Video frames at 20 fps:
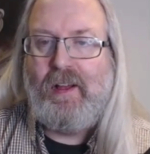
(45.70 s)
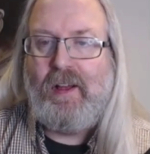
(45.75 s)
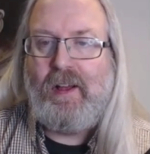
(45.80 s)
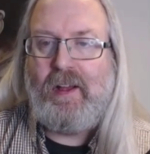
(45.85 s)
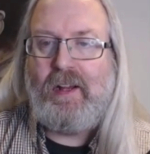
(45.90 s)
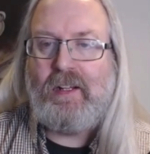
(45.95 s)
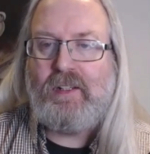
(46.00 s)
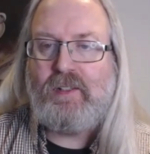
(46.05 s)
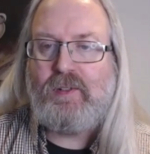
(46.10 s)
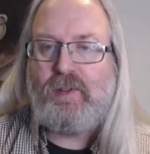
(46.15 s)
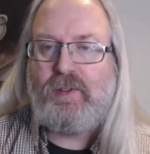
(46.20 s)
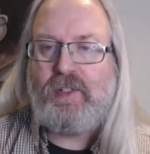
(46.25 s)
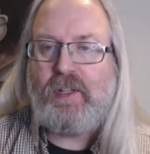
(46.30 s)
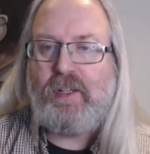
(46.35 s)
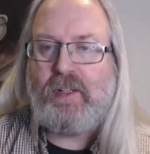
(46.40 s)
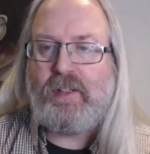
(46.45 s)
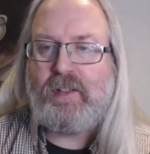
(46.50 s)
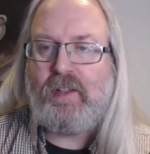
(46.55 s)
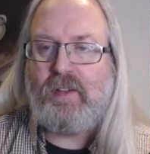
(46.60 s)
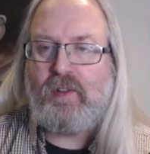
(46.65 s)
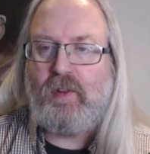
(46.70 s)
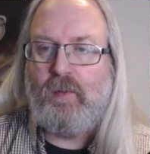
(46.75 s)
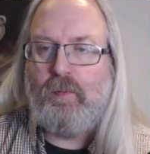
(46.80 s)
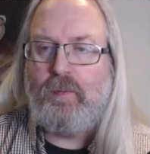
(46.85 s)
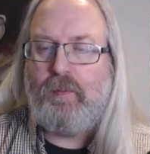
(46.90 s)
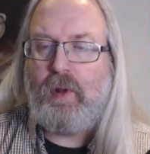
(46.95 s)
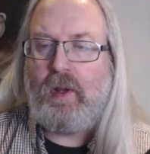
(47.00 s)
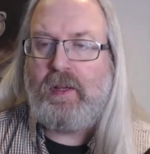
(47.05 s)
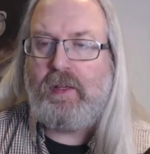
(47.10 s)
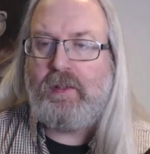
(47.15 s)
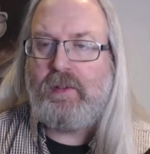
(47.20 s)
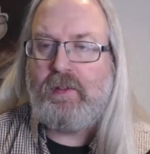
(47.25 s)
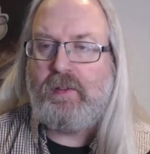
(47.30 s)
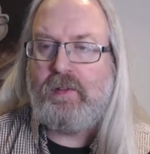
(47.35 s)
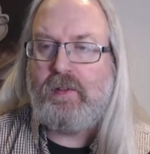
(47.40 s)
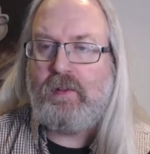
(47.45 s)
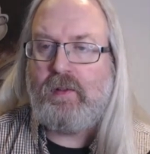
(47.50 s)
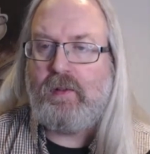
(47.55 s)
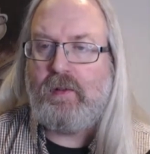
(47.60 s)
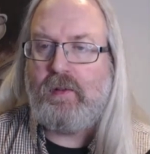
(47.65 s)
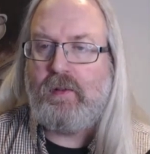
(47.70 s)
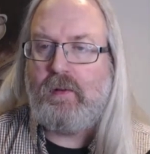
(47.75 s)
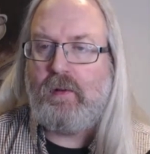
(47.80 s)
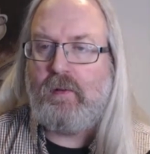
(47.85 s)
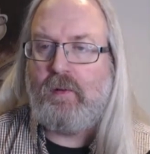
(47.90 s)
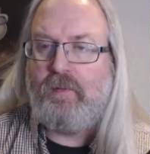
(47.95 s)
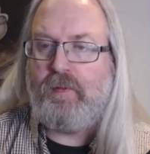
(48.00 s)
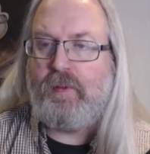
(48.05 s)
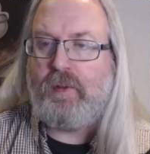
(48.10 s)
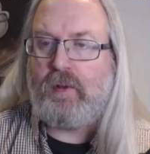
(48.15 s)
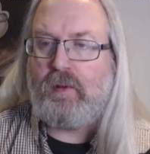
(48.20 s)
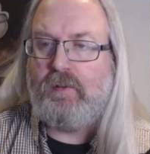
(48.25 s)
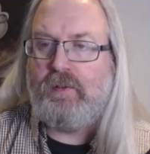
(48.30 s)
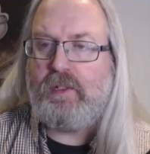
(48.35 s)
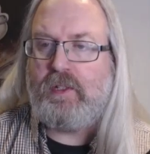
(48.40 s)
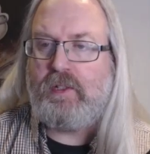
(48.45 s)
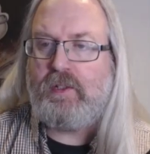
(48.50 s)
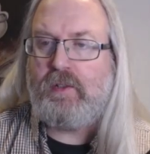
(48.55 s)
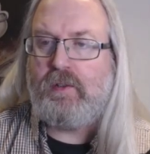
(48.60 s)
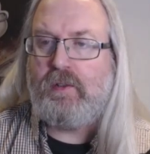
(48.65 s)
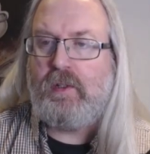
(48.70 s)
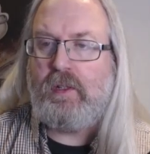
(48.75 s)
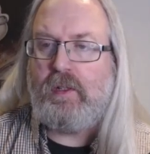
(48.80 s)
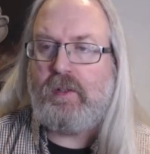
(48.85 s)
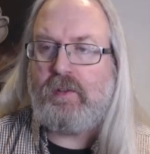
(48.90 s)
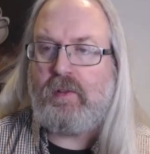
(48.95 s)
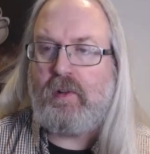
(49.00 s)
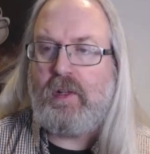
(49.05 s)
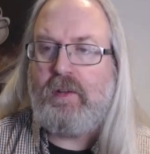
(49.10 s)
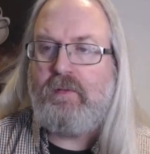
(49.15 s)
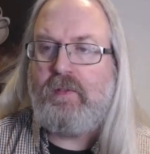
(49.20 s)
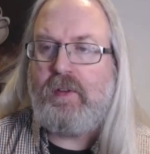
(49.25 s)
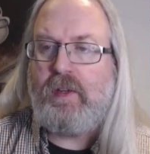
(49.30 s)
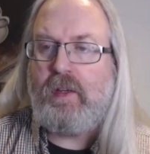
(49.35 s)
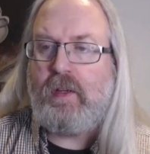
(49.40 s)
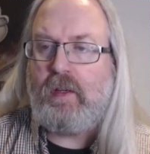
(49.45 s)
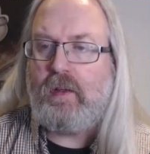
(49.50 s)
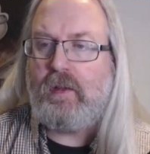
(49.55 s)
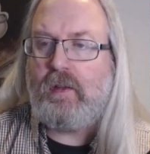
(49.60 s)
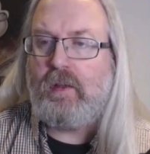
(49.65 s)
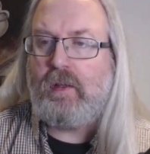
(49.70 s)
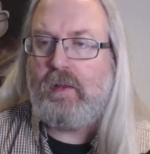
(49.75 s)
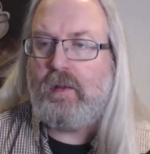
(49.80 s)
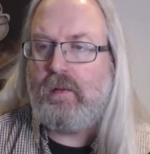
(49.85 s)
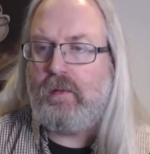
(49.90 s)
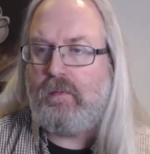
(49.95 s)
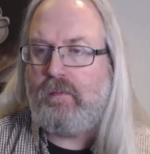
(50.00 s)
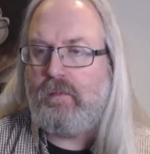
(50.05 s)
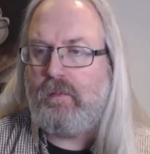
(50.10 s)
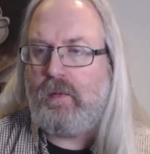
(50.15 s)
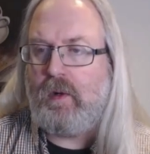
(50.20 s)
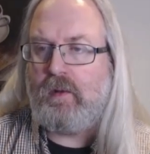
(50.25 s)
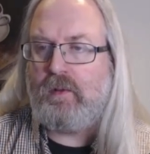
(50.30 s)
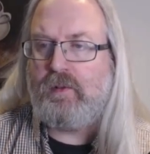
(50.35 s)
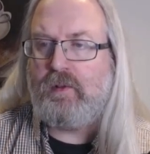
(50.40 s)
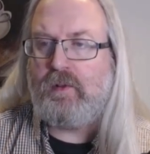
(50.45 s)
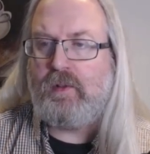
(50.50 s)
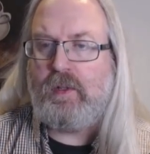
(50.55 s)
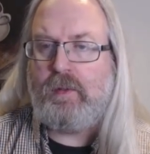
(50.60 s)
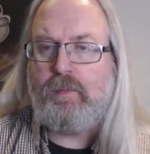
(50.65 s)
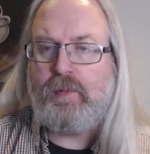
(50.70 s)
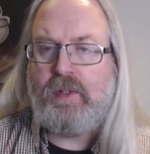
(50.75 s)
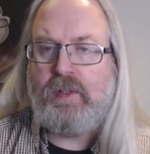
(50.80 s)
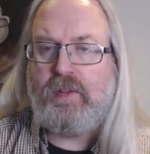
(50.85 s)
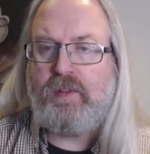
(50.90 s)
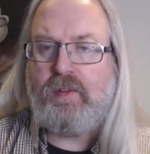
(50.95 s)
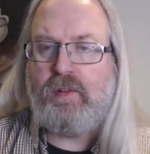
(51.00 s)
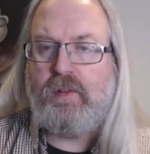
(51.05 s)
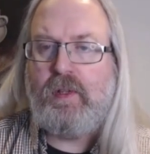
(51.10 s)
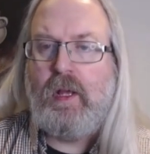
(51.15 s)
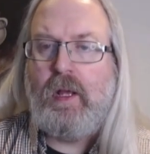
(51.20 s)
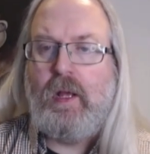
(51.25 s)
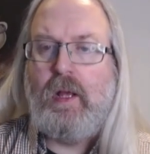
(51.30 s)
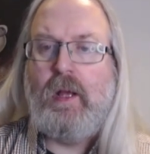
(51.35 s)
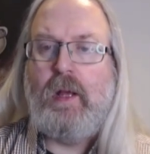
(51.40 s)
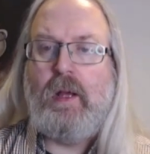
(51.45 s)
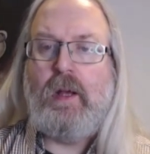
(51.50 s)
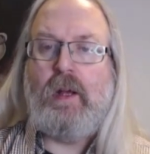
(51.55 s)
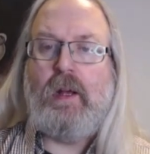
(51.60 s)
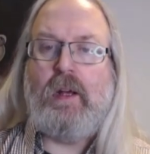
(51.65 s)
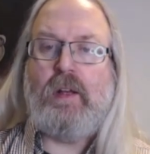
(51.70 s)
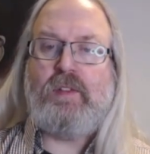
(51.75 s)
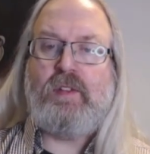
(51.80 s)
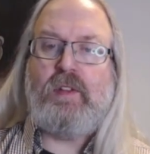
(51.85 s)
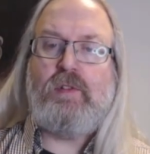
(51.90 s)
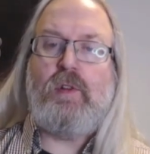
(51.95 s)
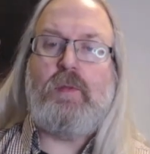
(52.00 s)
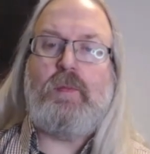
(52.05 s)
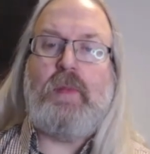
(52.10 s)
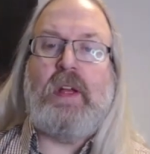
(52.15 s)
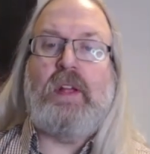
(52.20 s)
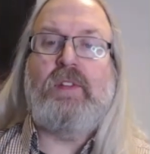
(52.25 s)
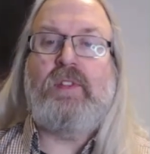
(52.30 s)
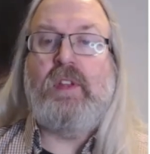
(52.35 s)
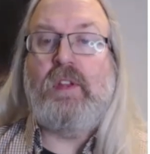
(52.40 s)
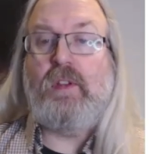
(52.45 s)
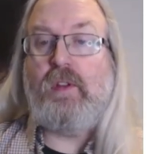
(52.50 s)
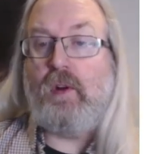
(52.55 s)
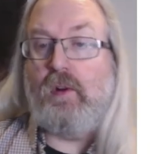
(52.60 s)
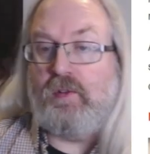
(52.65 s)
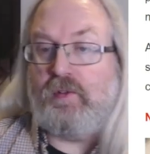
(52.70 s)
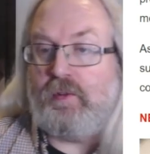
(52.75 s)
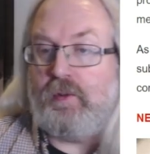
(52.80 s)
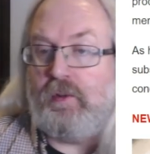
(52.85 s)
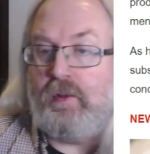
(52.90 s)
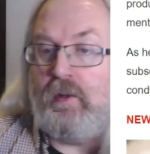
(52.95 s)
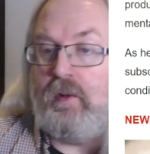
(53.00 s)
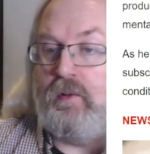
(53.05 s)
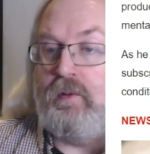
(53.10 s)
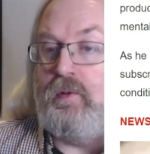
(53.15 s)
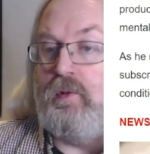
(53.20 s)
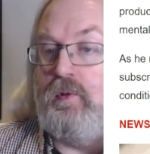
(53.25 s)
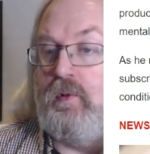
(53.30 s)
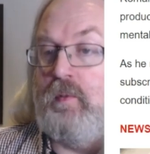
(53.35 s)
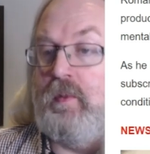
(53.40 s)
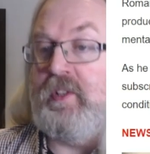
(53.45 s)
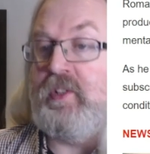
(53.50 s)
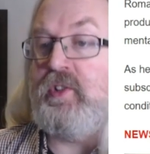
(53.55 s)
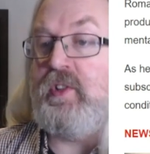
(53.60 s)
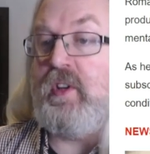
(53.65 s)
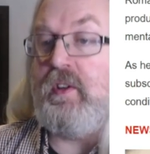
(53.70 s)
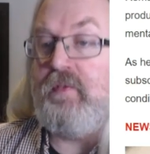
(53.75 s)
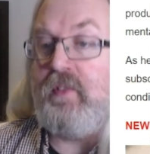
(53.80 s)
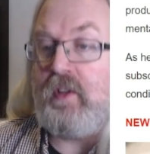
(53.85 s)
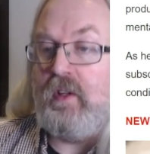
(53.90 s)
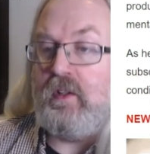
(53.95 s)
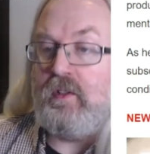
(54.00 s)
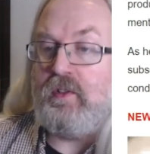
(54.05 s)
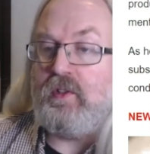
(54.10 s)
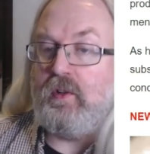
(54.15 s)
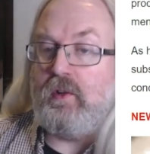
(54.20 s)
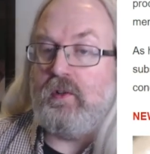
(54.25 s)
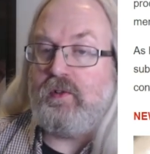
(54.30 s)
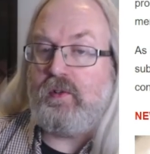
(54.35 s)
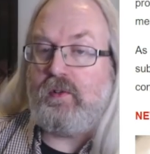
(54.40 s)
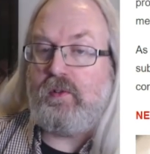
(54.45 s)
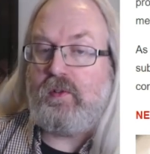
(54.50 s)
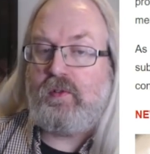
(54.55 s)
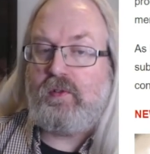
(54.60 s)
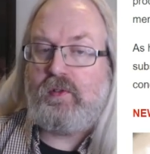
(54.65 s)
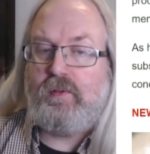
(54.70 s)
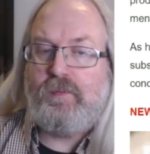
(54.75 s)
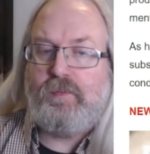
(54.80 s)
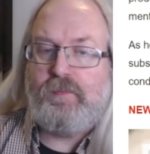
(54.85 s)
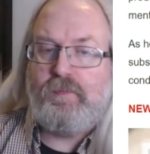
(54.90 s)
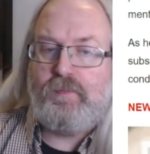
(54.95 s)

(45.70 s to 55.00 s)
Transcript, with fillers: Andrew Tate has complained of the condition he is living under in prison as he remains in custody on human trafficking charges.